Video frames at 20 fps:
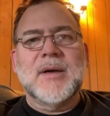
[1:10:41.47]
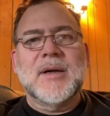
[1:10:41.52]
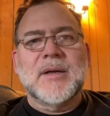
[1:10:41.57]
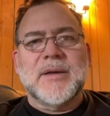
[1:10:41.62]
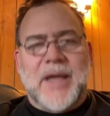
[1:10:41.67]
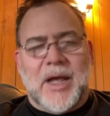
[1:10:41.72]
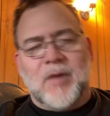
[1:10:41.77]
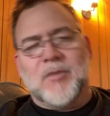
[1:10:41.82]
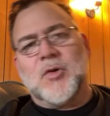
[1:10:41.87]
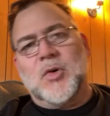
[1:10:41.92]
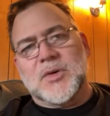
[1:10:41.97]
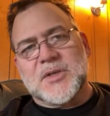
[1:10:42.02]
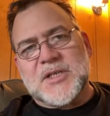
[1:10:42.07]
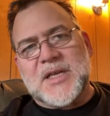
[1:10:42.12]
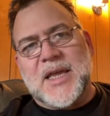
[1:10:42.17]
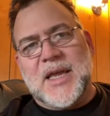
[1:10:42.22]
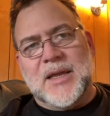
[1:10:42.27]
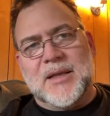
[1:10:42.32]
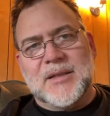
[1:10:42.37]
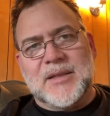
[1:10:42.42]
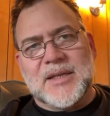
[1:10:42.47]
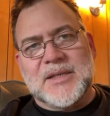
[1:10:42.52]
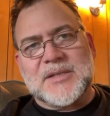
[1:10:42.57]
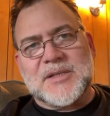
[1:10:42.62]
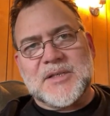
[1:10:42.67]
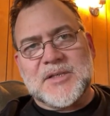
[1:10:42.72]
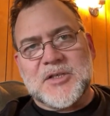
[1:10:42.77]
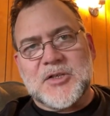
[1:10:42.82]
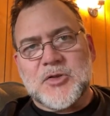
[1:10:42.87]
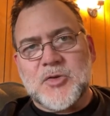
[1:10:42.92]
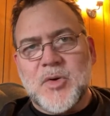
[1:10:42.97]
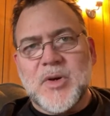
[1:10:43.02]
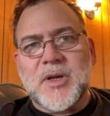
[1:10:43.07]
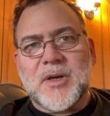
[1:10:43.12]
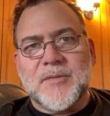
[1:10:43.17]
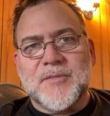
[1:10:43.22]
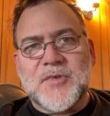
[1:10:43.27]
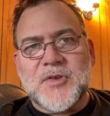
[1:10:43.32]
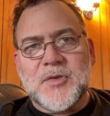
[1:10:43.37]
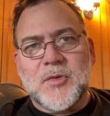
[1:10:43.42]
Now, of course, King thinks it's a trick
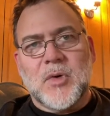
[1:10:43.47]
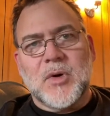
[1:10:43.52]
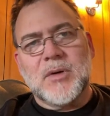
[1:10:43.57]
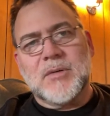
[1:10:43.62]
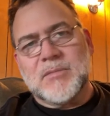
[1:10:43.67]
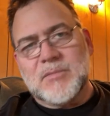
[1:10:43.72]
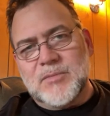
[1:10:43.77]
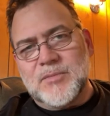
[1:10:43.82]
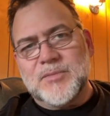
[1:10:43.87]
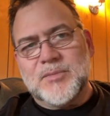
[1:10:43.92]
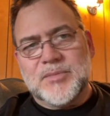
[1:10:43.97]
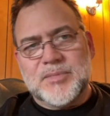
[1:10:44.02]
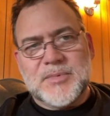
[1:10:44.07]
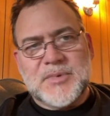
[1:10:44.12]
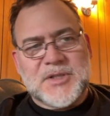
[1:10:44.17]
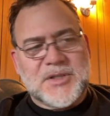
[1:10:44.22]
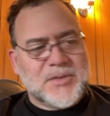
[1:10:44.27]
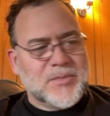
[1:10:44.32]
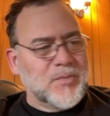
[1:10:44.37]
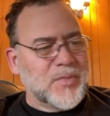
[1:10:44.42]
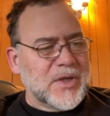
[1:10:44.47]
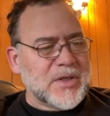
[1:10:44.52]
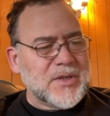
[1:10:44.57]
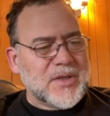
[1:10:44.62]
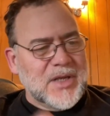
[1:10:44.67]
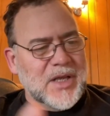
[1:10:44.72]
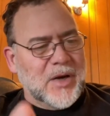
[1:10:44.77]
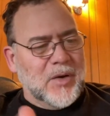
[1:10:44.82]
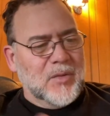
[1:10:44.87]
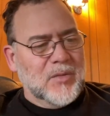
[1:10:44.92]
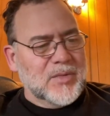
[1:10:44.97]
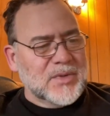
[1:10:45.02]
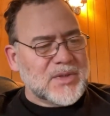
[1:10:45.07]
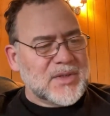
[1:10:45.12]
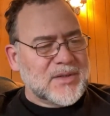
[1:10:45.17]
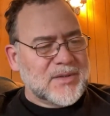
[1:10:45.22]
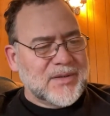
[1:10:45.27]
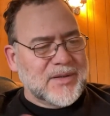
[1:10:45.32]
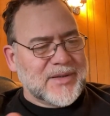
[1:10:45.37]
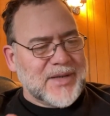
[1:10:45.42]
of sorts, but, you know, with
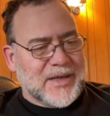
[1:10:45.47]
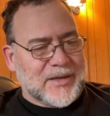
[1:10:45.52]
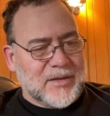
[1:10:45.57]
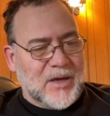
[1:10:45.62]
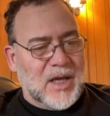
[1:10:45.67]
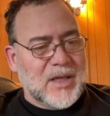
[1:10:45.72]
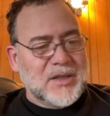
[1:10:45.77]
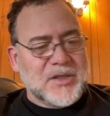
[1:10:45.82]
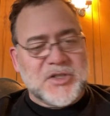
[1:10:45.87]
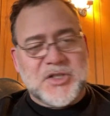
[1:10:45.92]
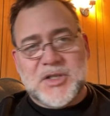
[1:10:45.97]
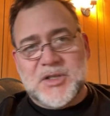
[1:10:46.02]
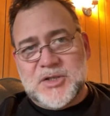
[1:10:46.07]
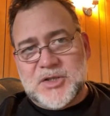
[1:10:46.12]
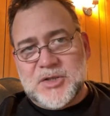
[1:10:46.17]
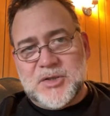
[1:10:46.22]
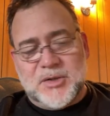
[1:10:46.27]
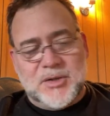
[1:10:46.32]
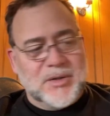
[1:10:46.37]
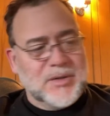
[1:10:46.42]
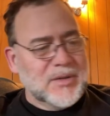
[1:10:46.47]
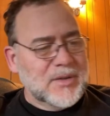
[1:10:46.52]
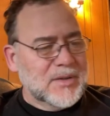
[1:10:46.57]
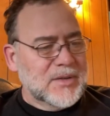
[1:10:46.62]
technology, sure.